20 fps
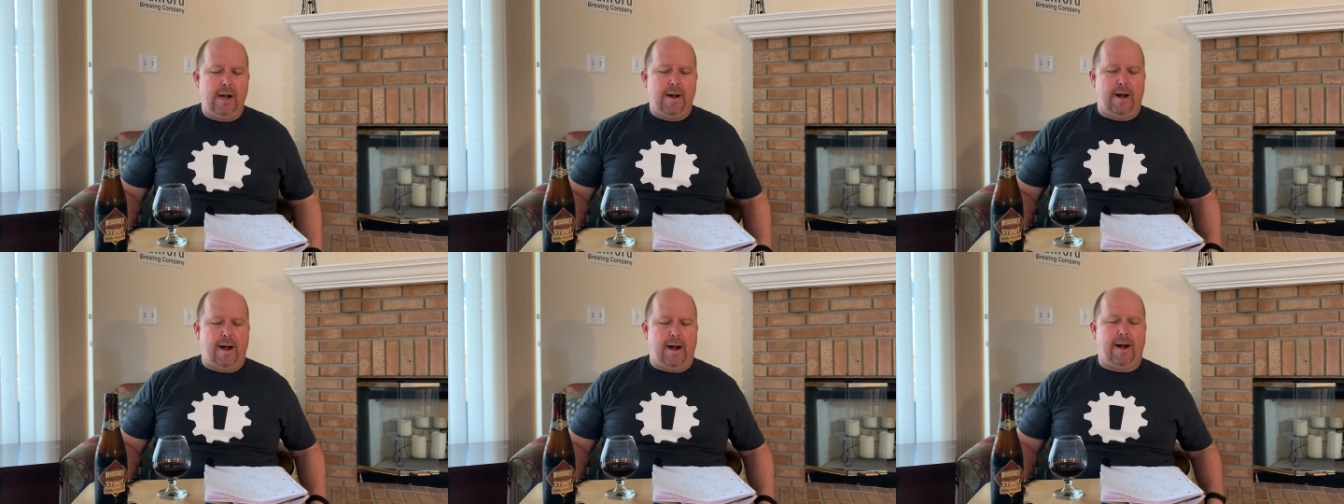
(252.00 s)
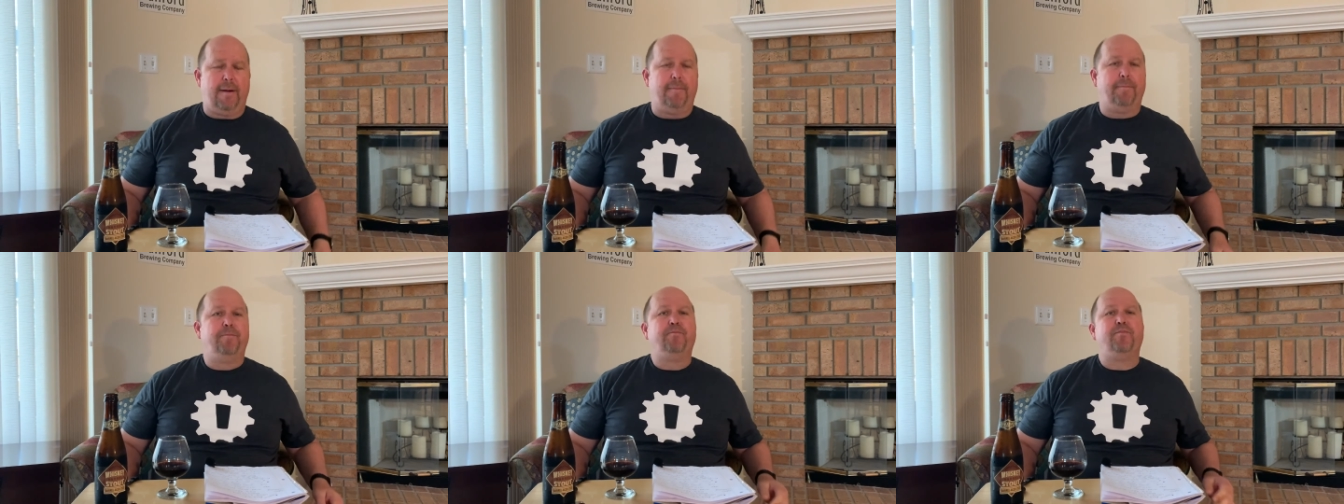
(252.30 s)

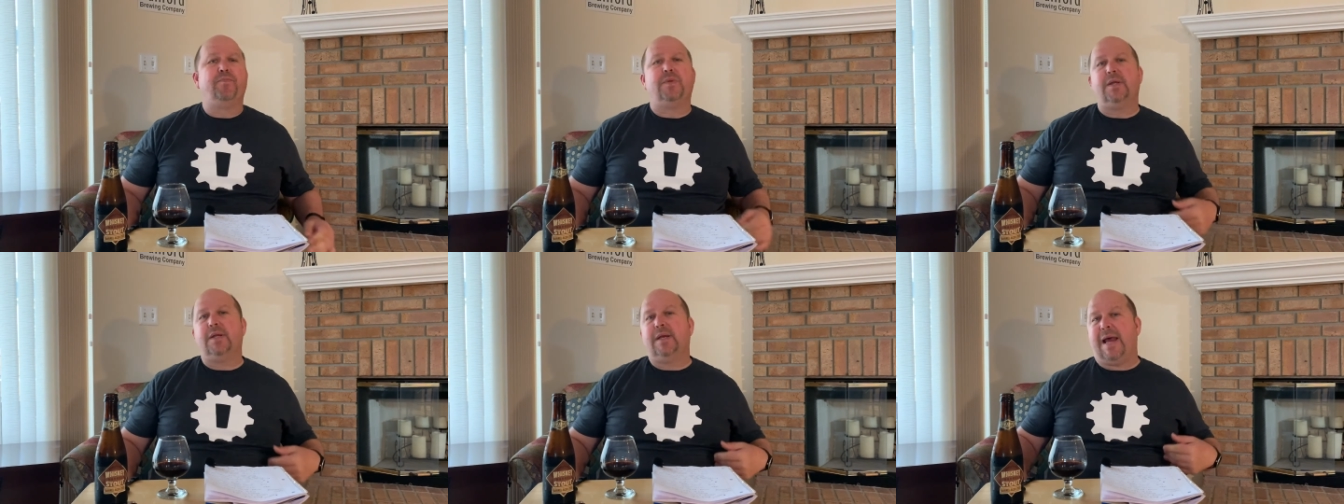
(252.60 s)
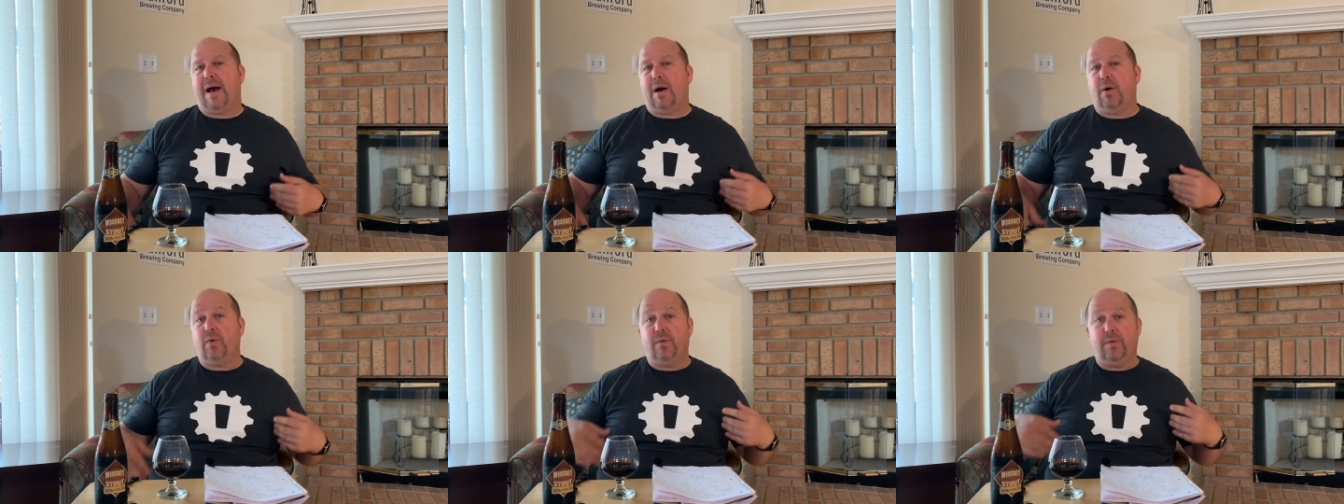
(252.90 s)
Um,
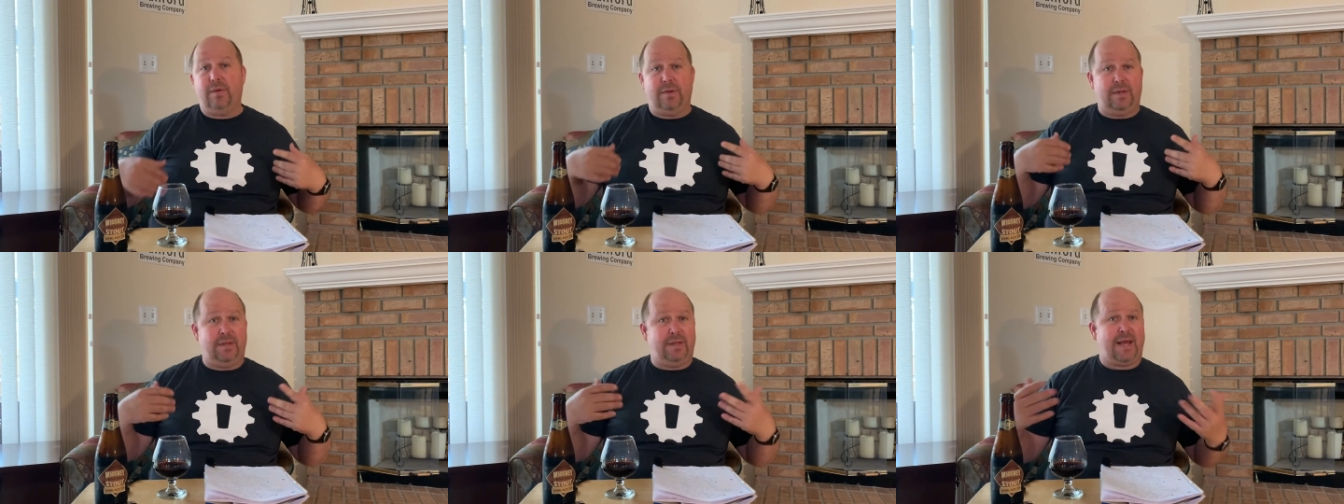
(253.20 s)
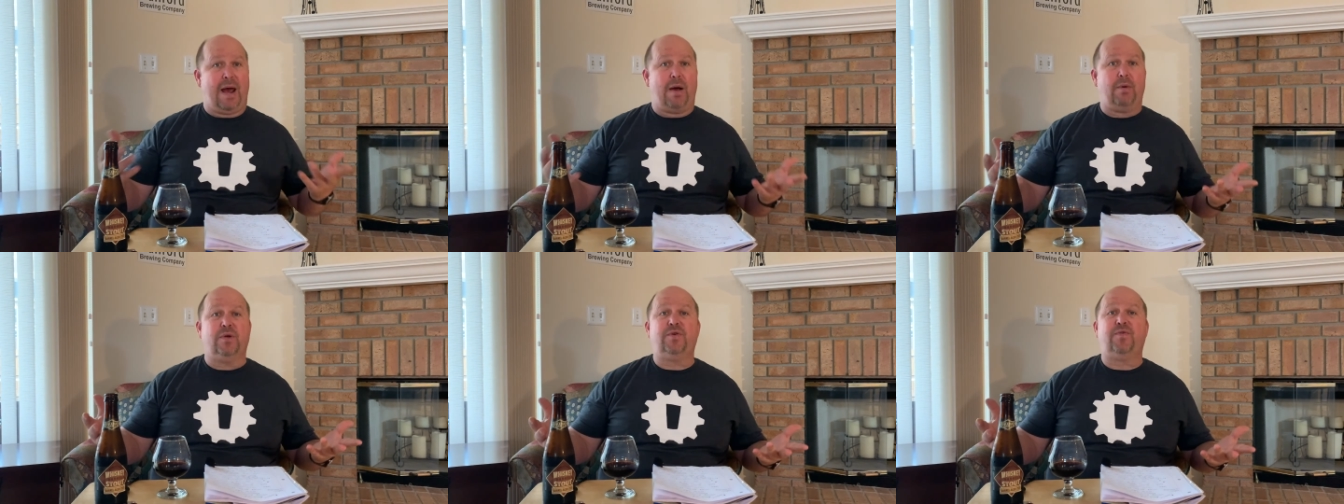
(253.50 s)
now,
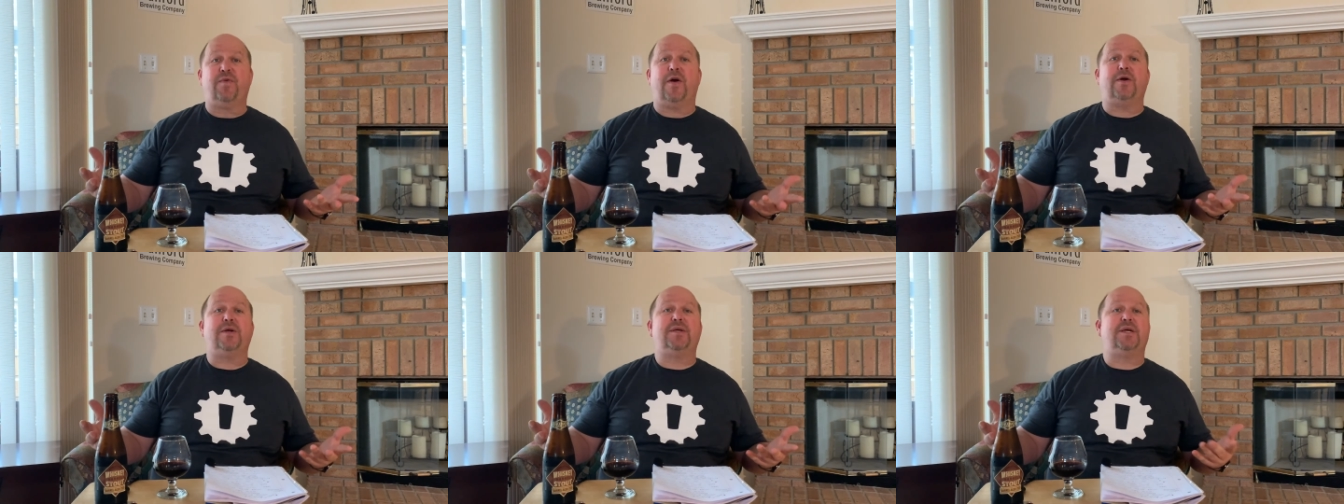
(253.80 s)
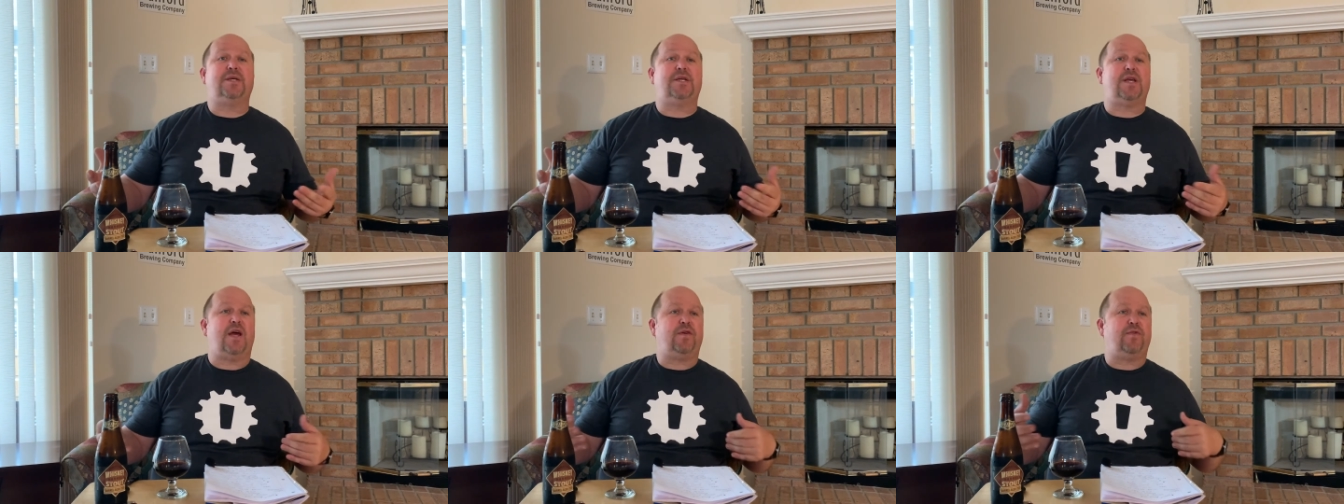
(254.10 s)
that was very
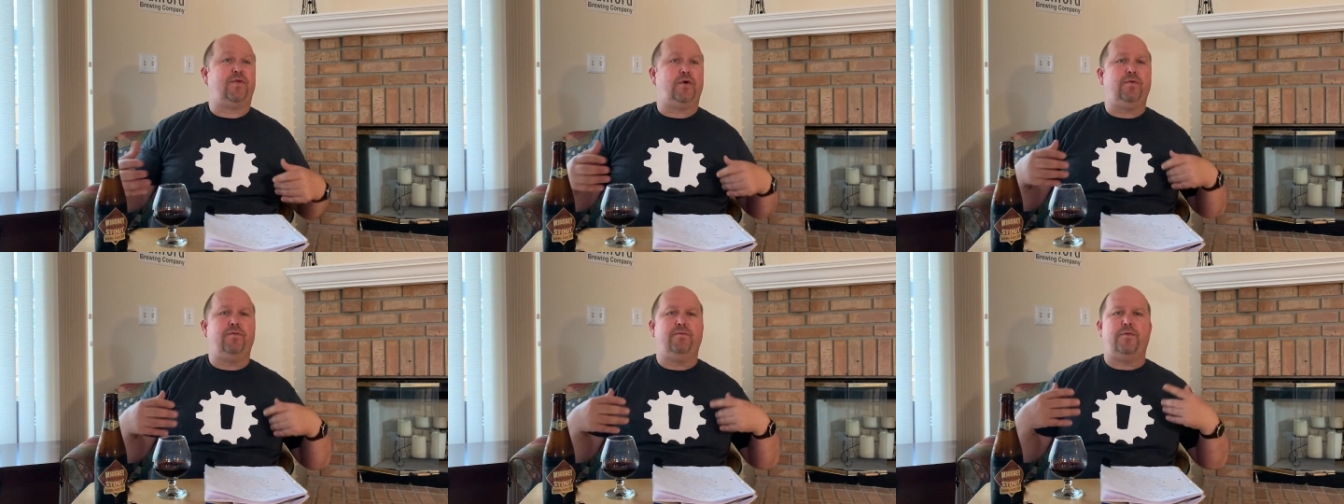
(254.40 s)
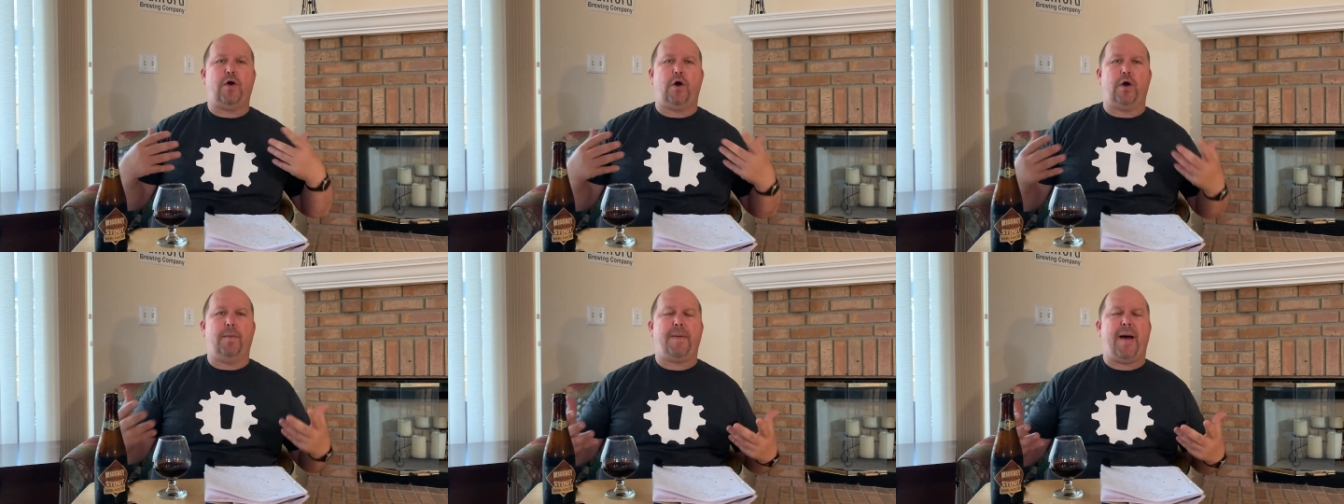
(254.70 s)
successful,
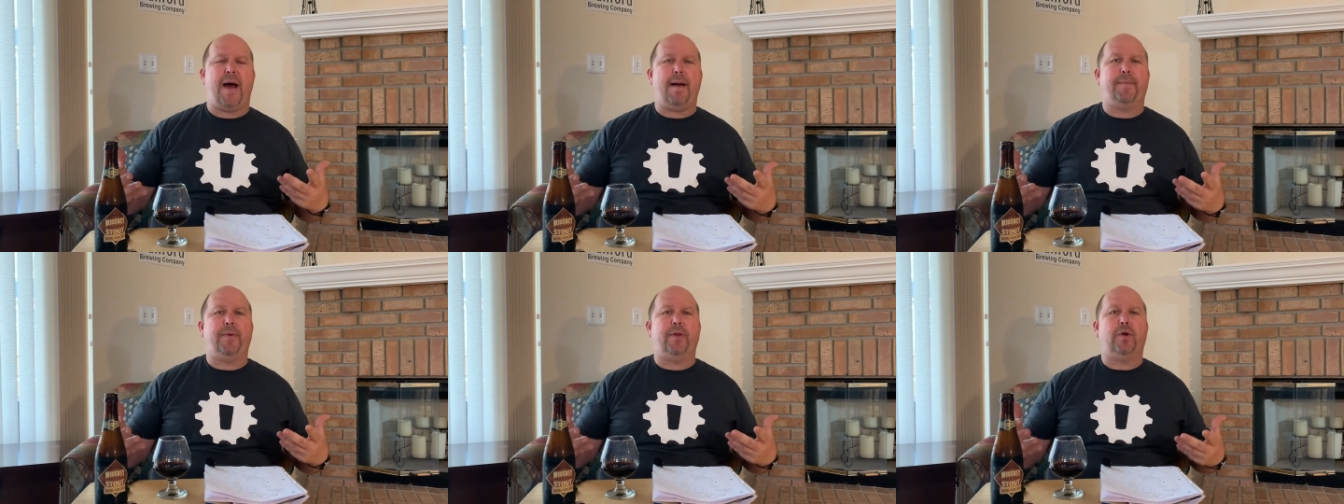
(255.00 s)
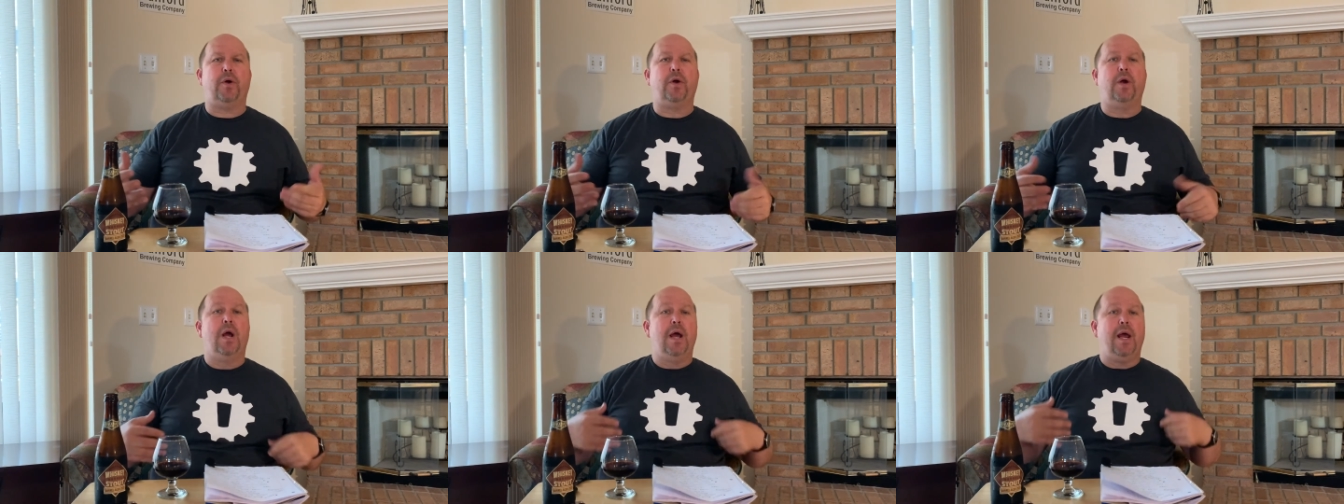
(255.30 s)
very
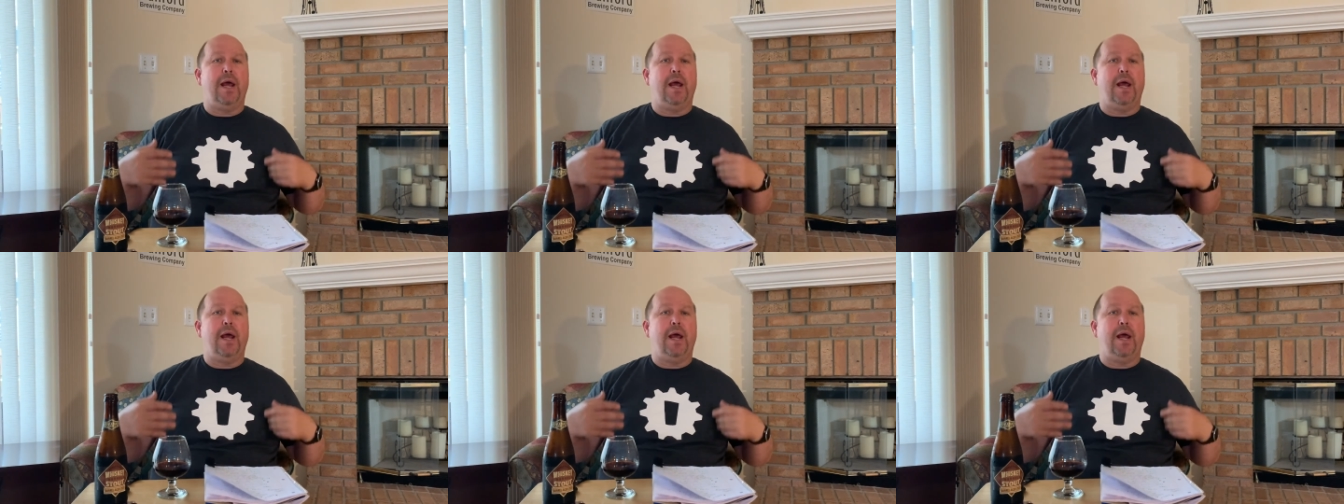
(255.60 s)
popular.